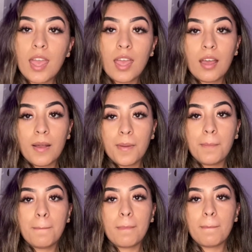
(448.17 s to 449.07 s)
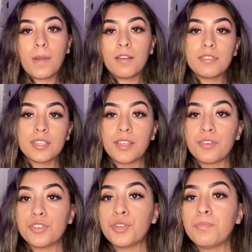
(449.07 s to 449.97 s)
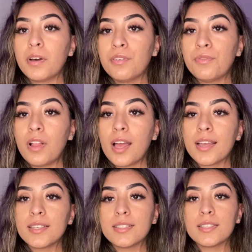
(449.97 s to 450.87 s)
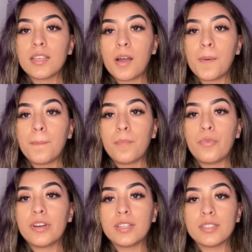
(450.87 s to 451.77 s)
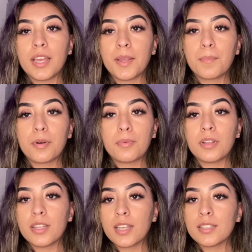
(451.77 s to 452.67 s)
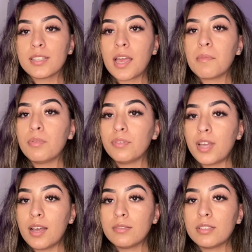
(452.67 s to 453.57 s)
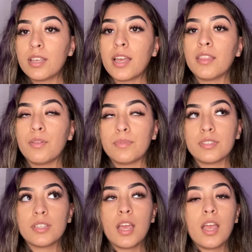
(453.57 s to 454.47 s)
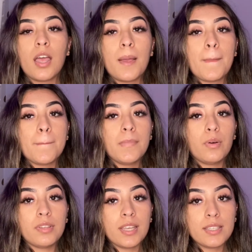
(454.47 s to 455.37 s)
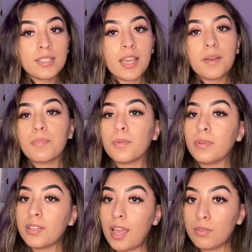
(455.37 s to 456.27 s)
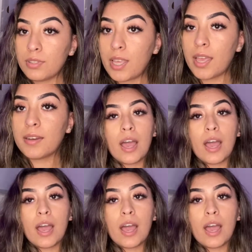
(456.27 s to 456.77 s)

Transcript: Um, obviously they're two butterflies. Um, one is like purple on the inside, blue on the outside. The other one's blue on the inside and purple on the outside.